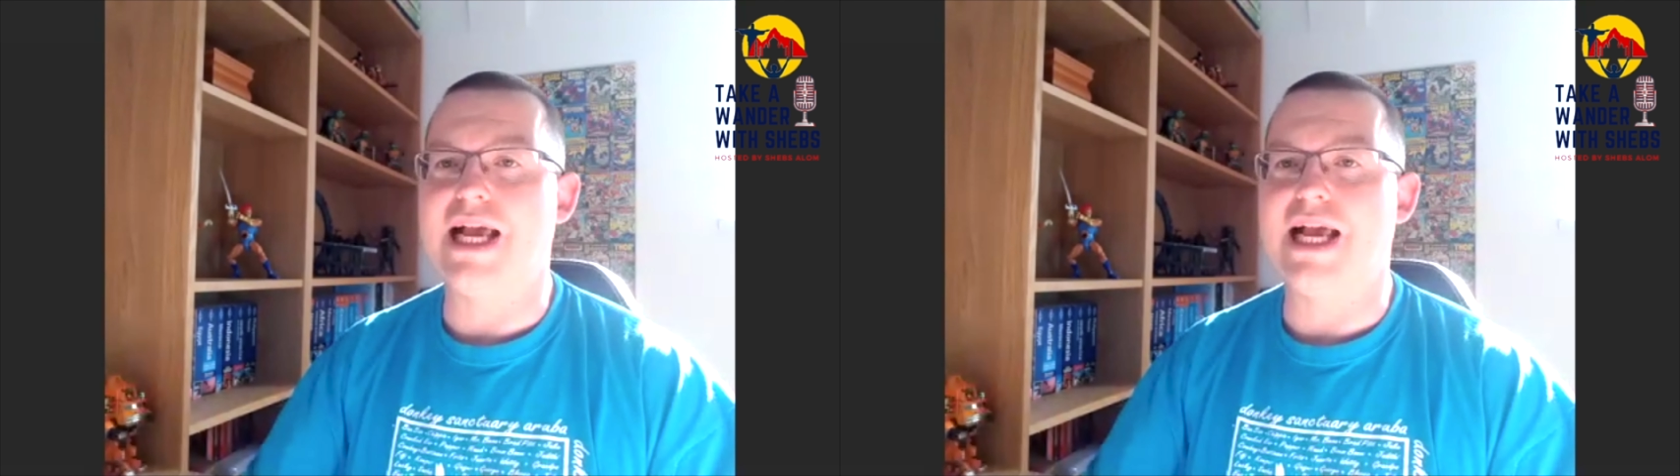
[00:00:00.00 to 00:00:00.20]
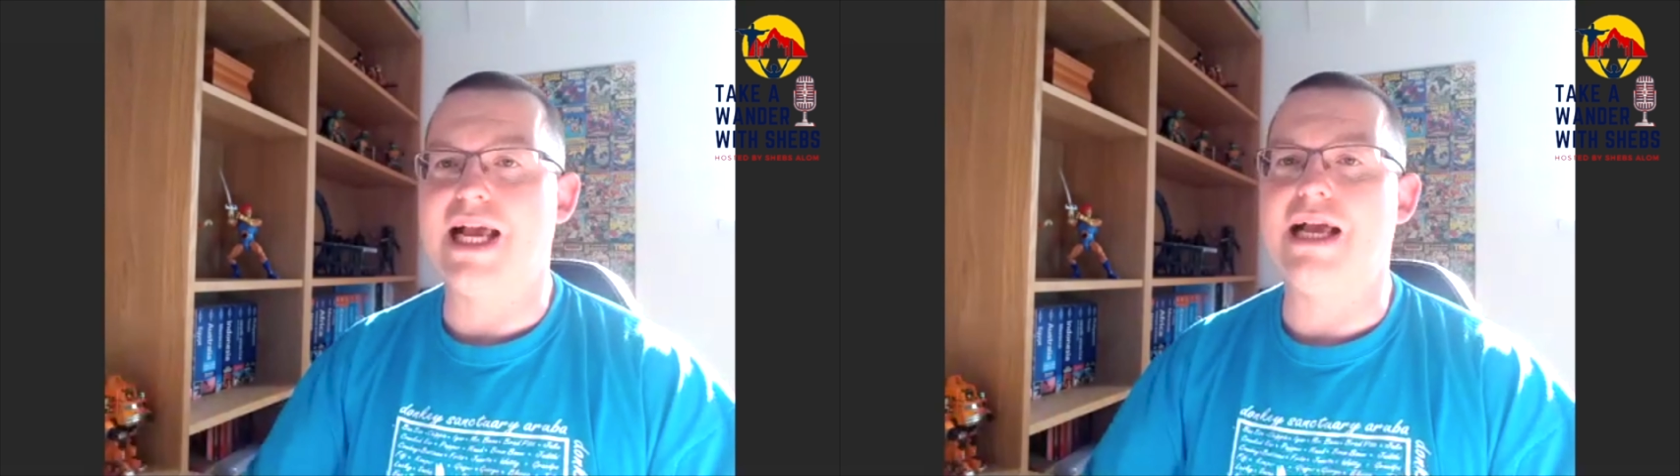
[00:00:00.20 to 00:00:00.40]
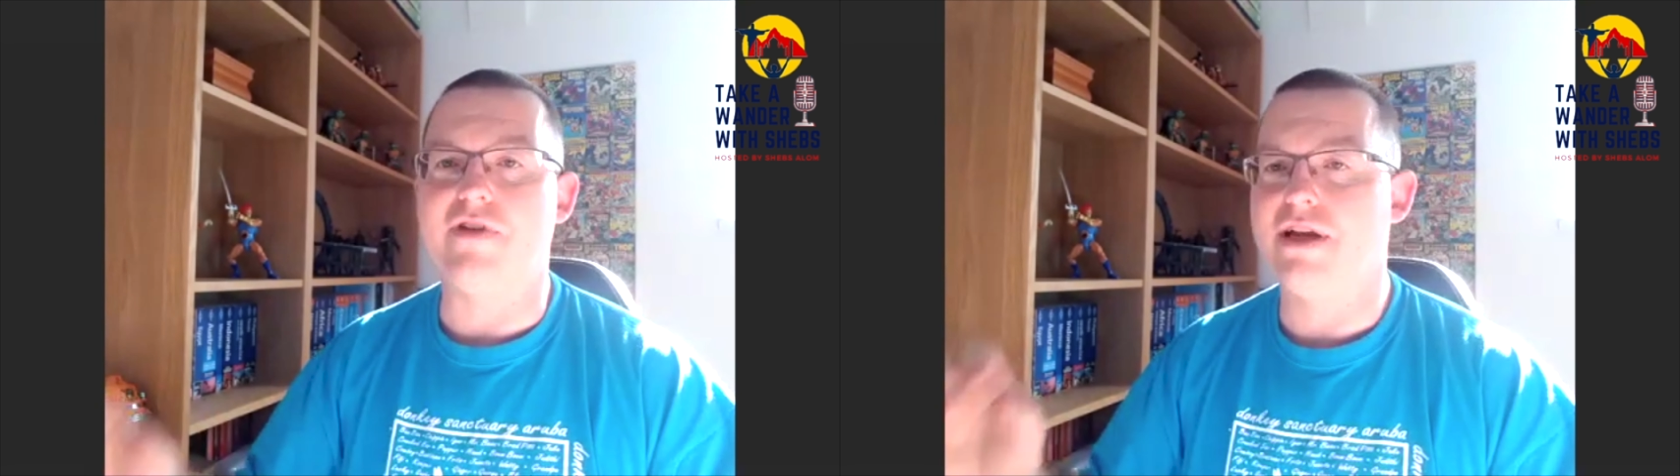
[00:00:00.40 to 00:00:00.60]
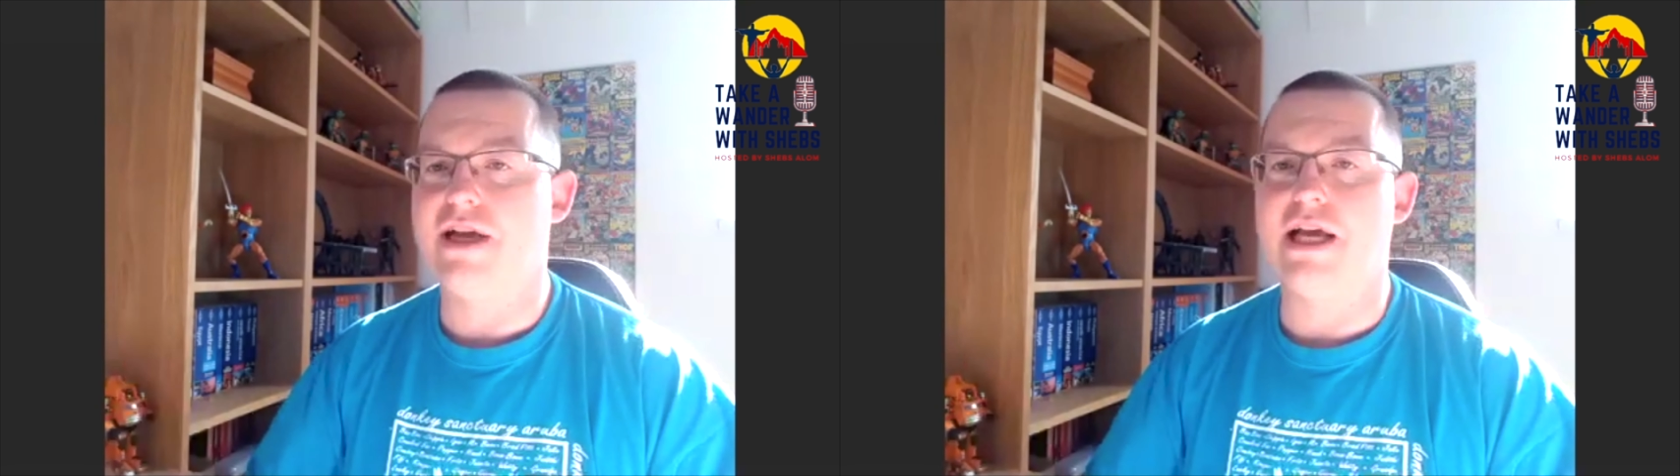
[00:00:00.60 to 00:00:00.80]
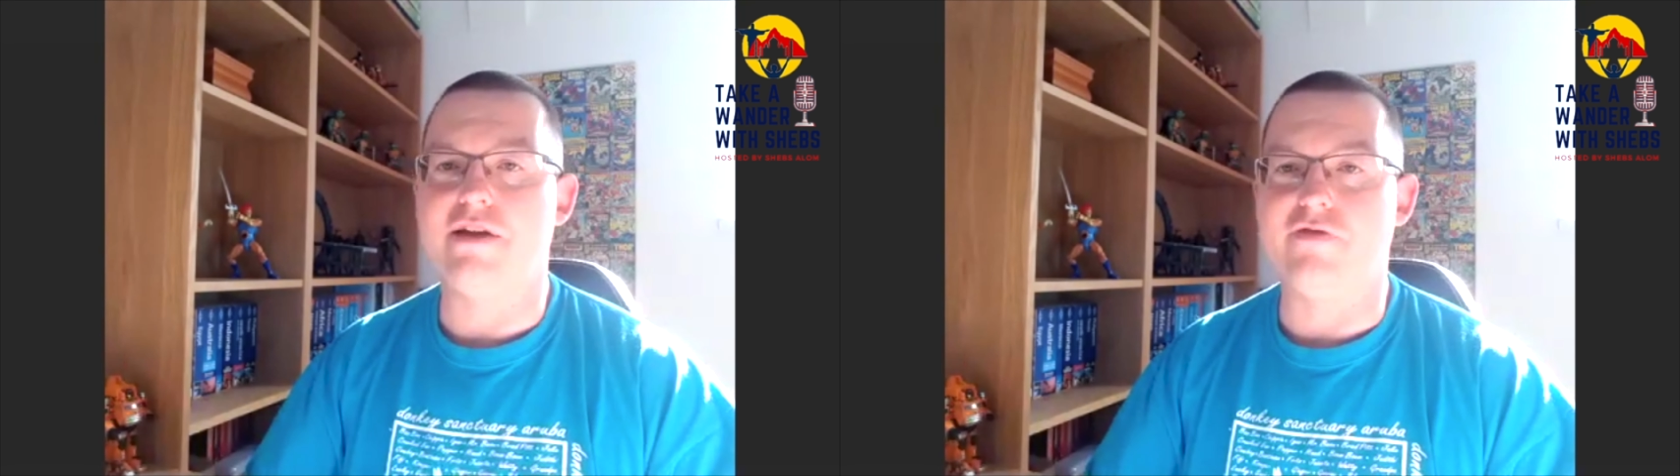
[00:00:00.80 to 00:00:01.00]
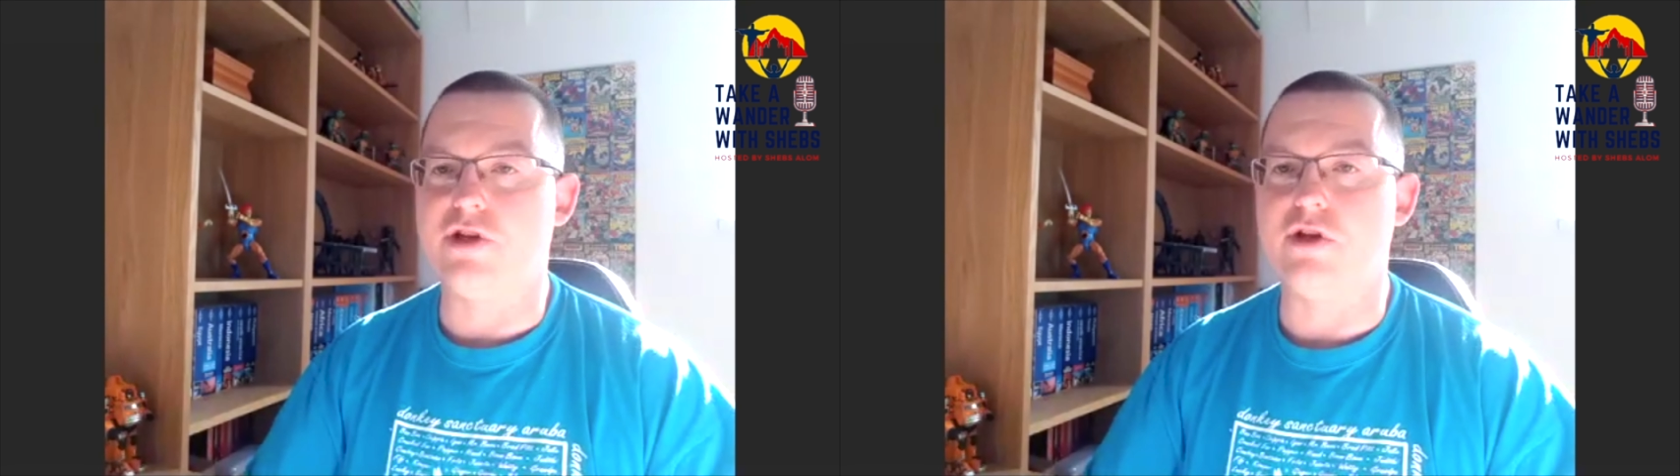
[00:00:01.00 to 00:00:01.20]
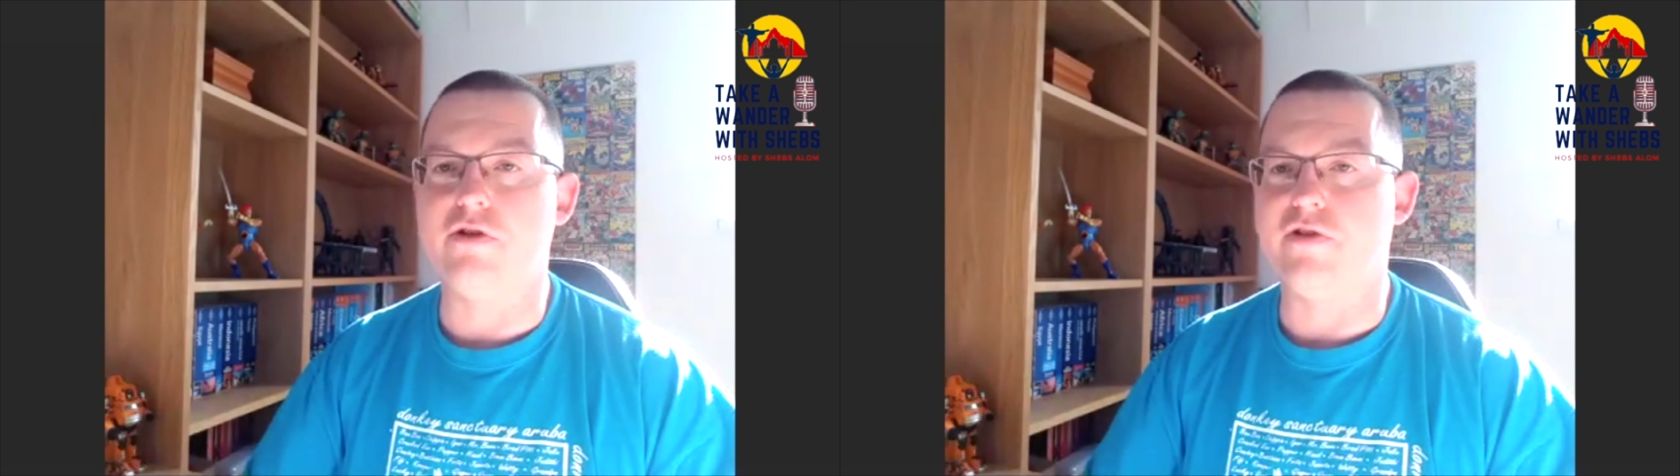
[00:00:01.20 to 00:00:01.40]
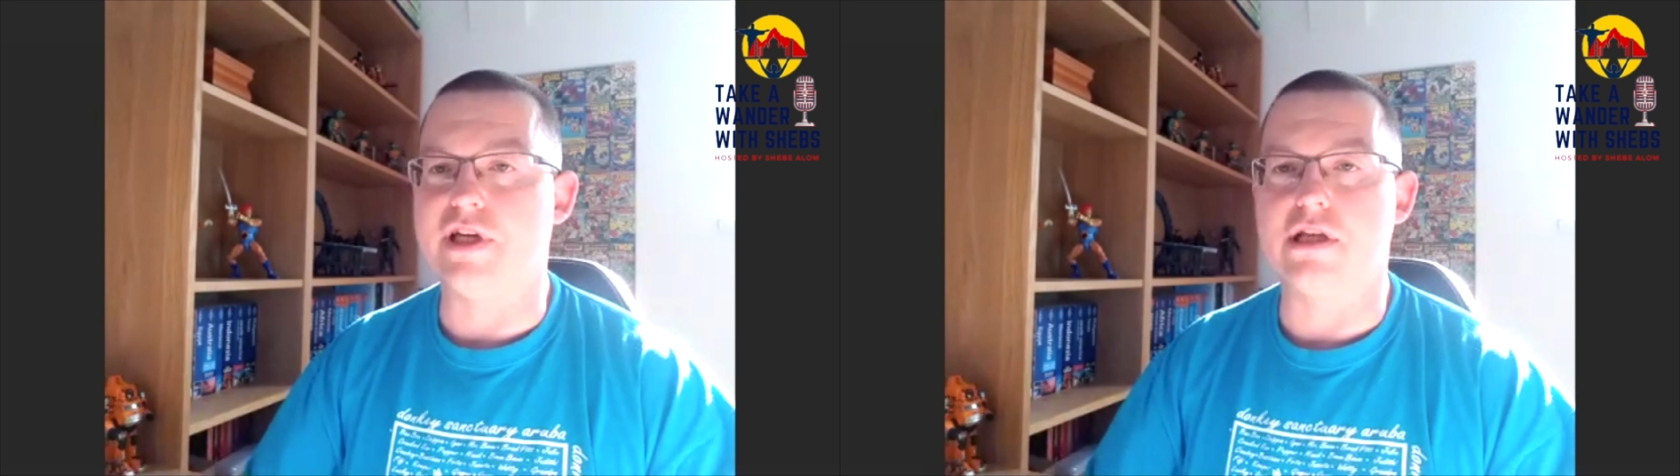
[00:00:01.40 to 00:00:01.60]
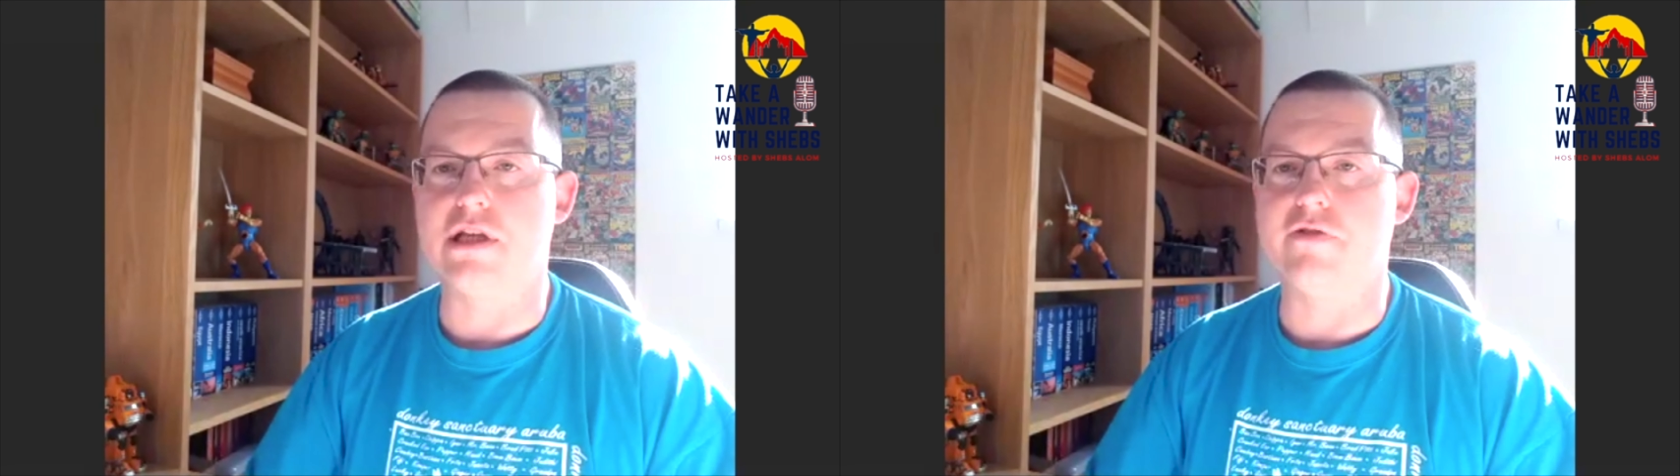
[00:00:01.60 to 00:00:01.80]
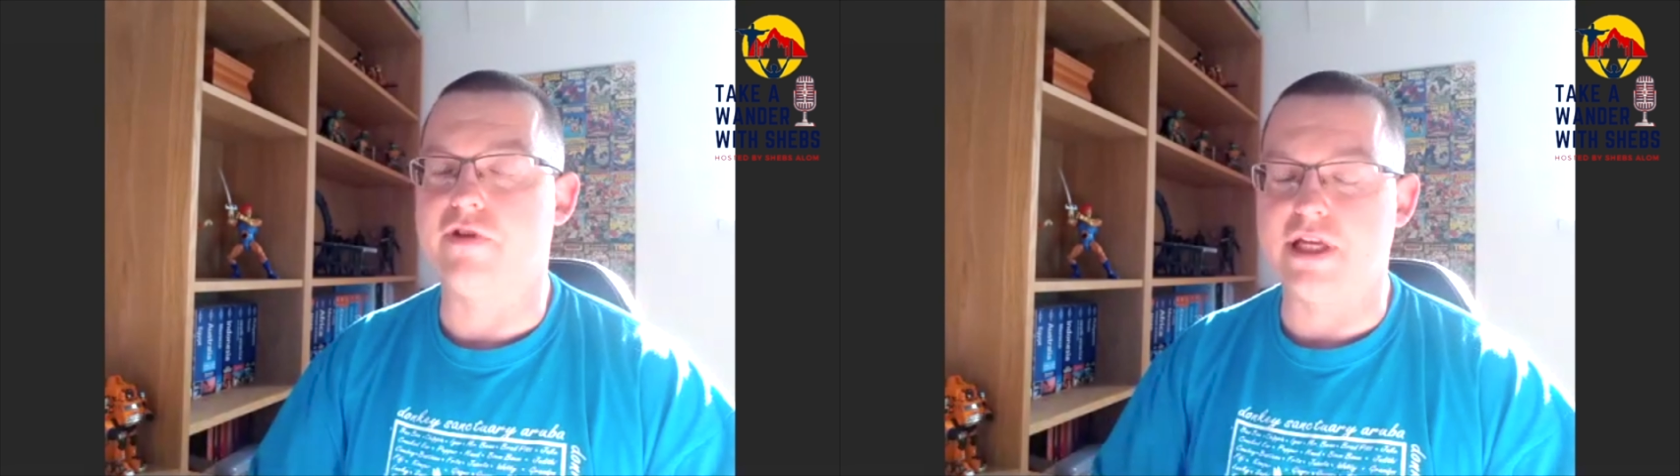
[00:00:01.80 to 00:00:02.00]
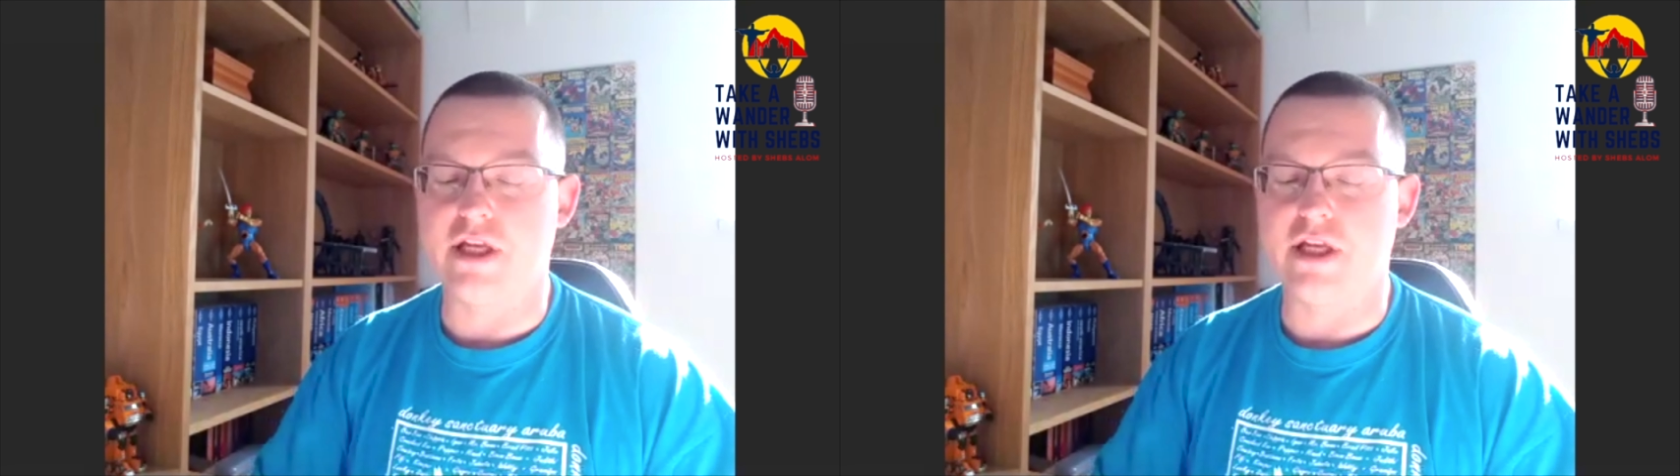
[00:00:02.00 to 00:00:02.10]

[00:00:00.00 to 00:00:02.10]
ever do for yourself.